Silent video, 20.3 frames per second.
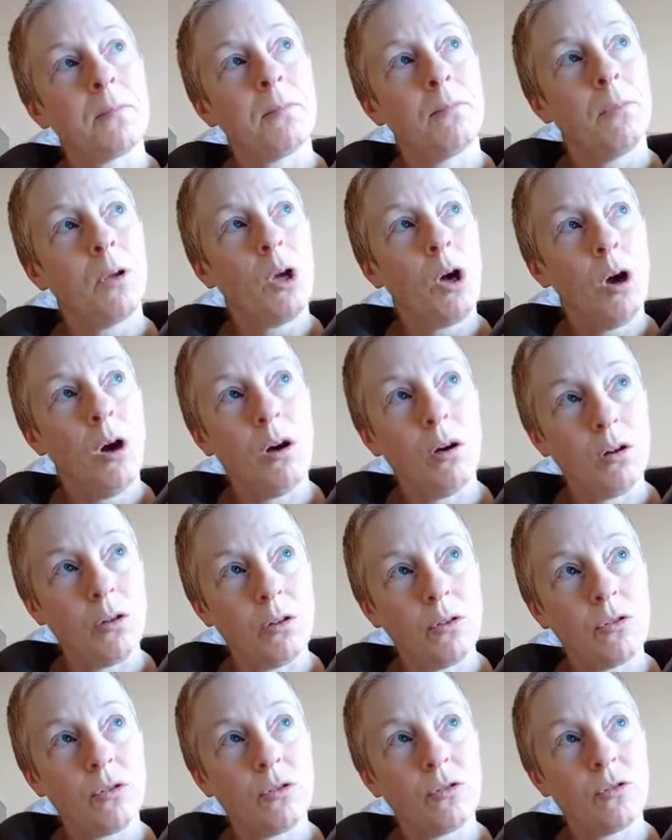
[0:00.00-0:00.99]

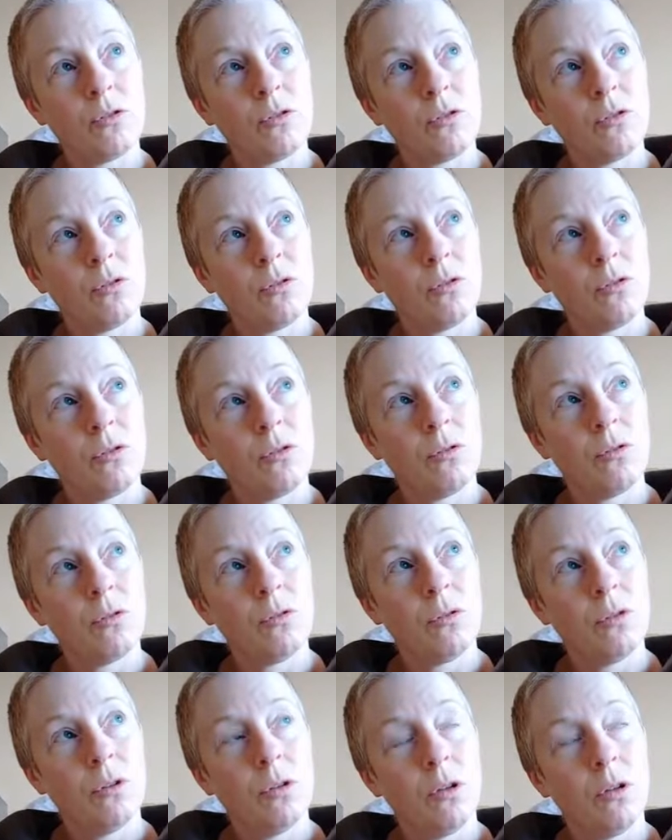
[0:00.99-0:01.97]
because,
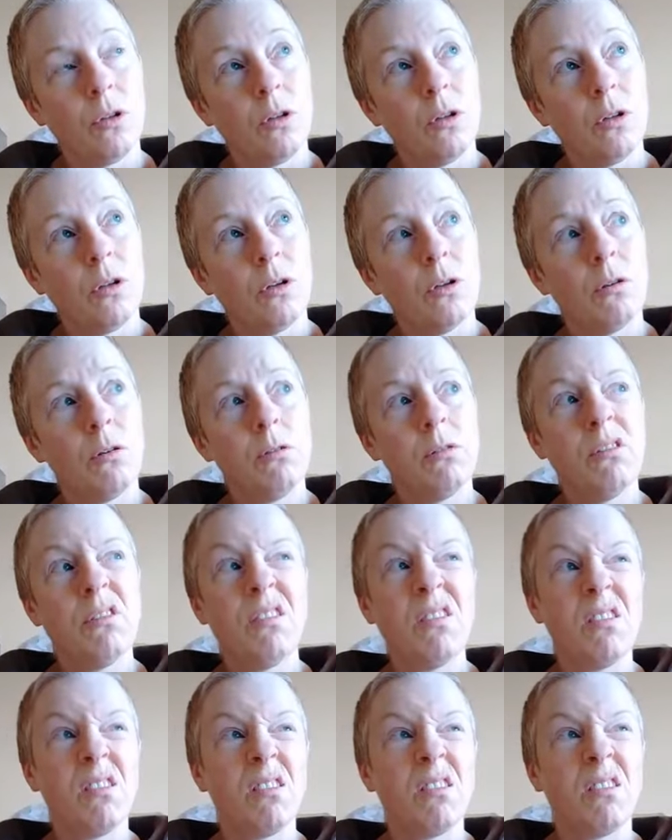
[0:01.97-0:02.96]

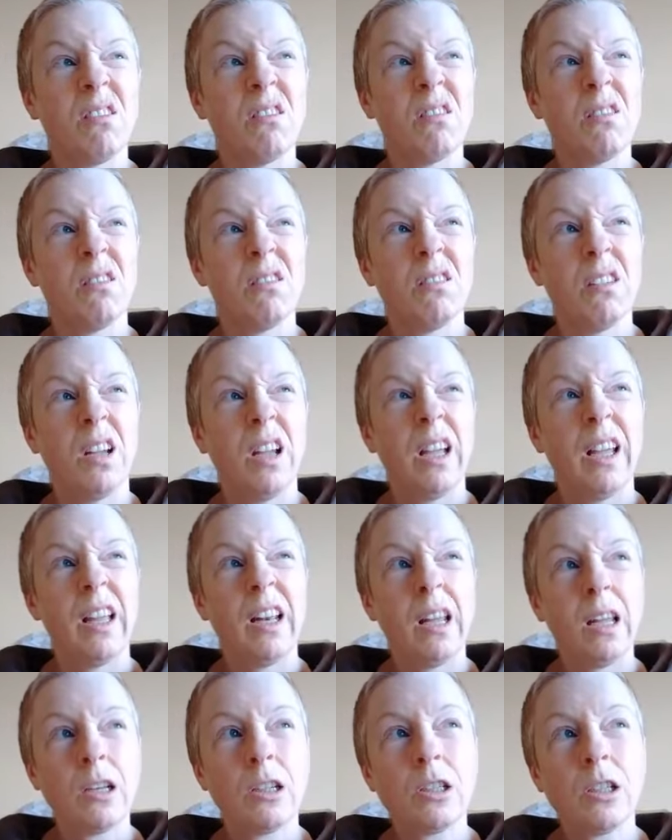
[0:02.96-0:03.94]
and
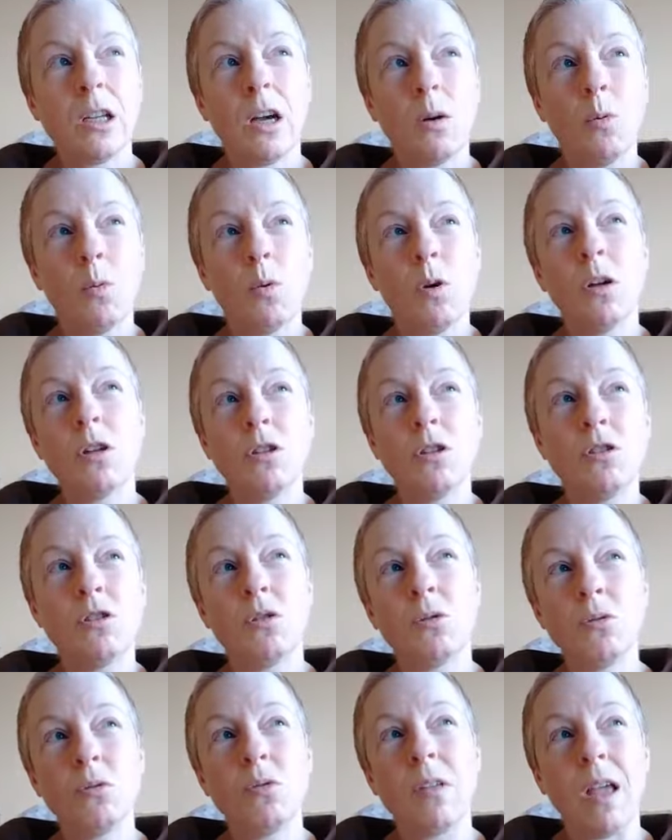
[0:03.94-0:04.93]
actually I want to
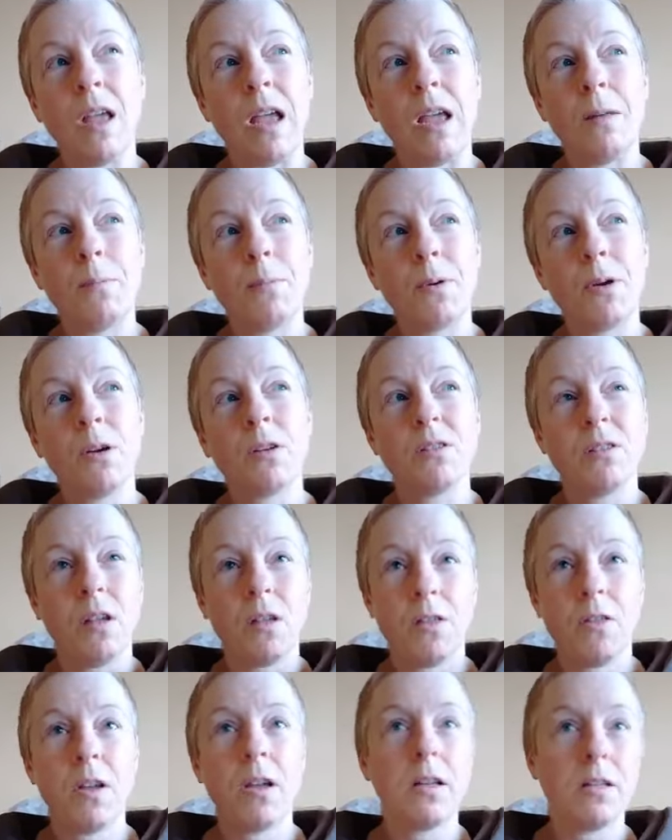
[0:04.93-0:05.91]
do that because I
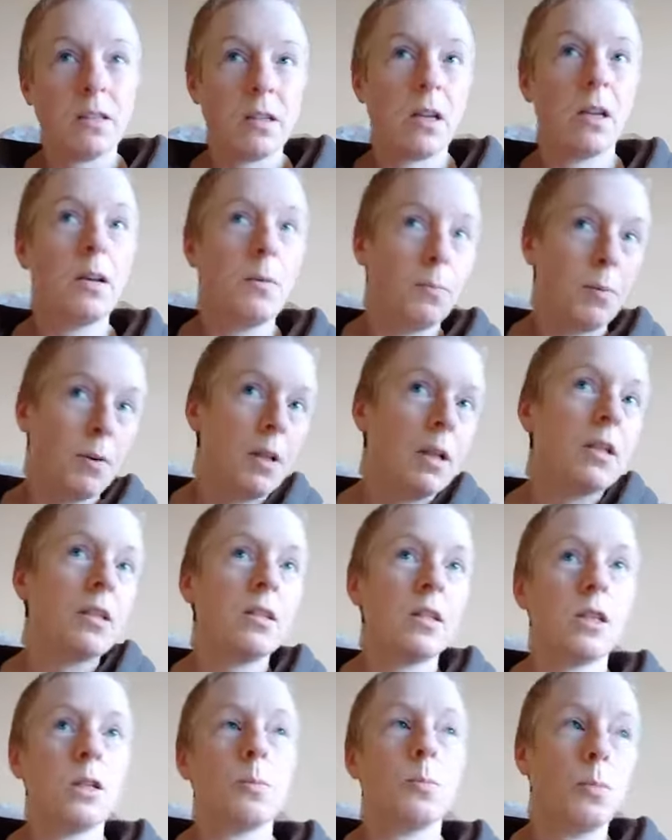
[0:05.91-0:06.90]
think it's going to
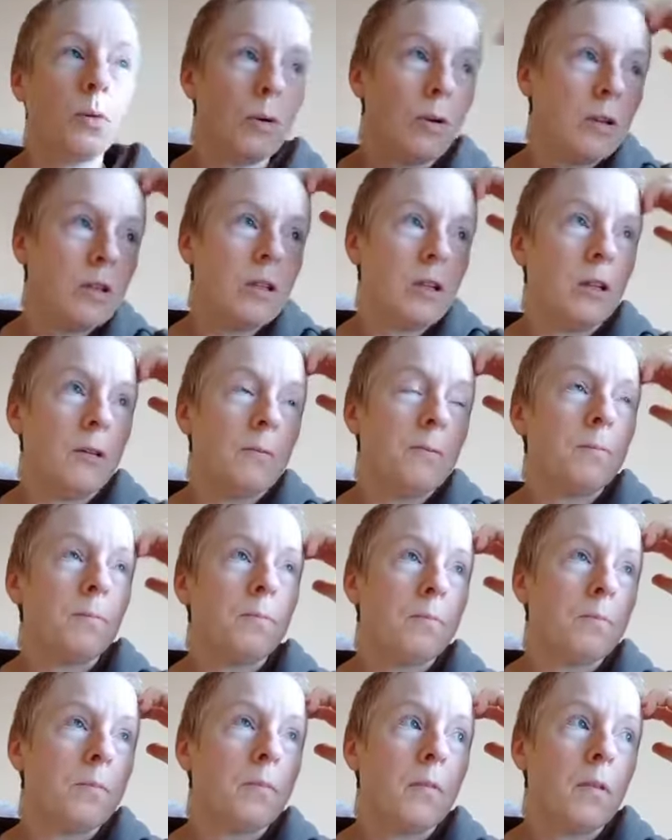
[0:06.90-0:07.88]
please this person,
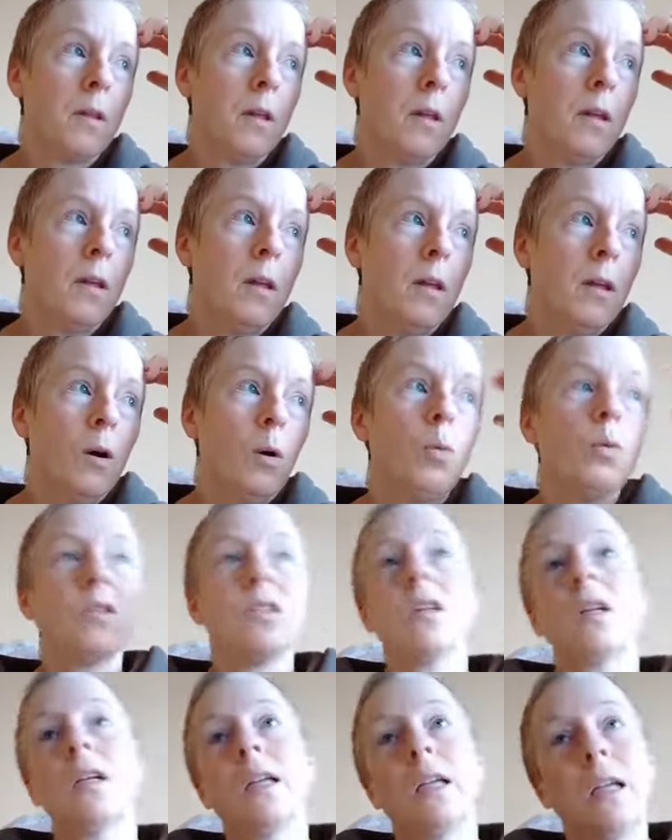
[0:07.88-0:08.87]
or it's
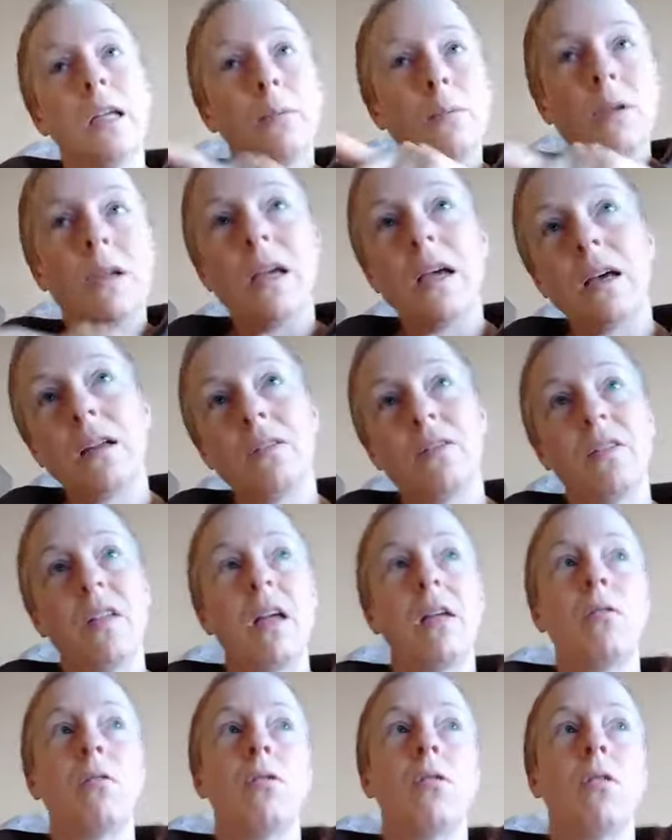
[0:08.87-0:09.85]
going to get me out of
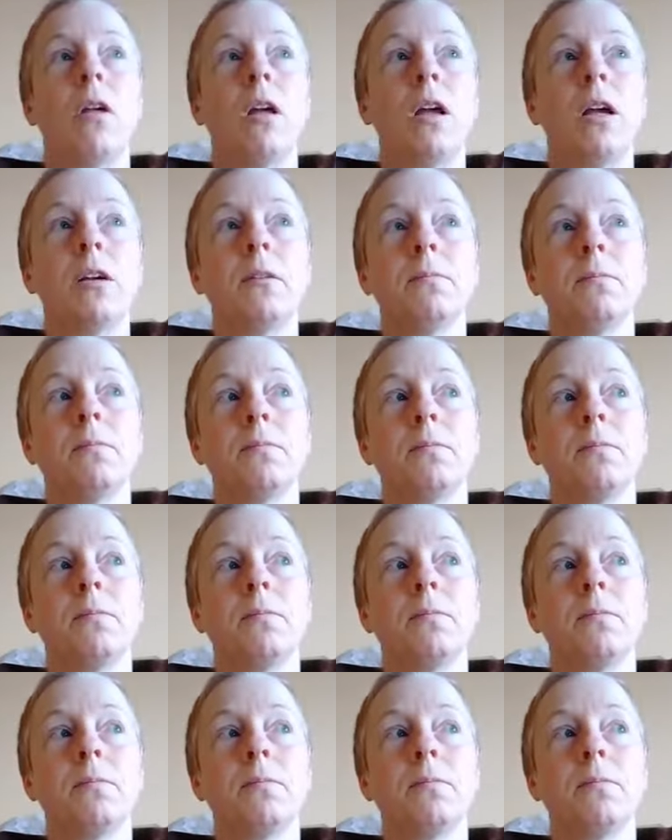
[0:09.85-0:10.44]
that thing,